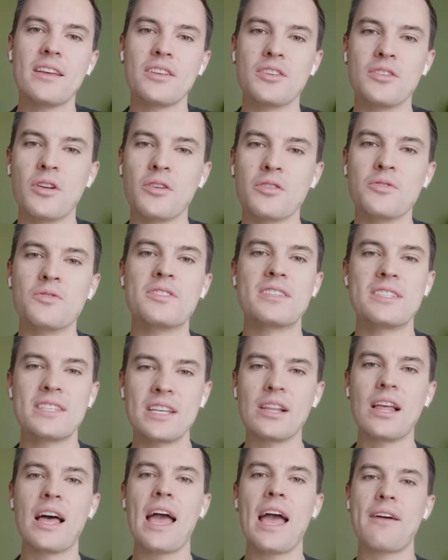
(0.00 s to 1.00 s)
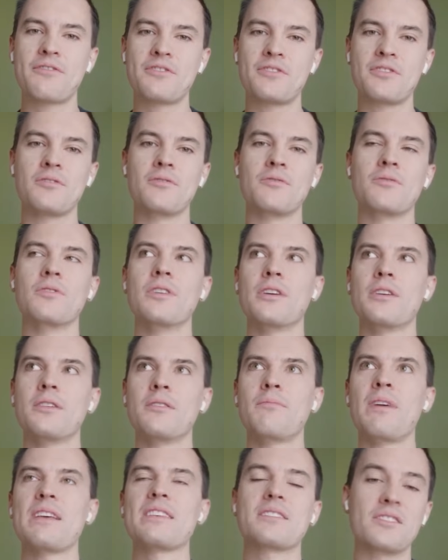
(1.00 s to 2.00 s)
you still have to
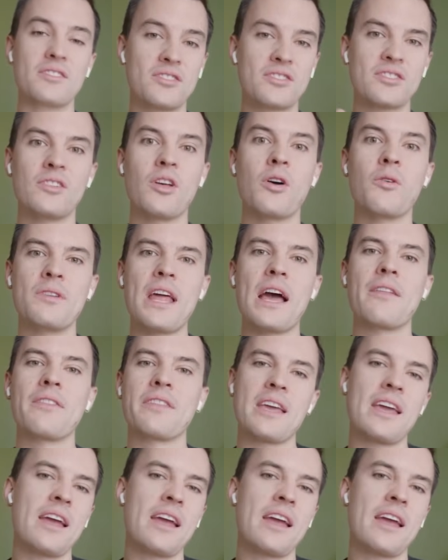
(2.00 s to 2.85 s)
basically slow down the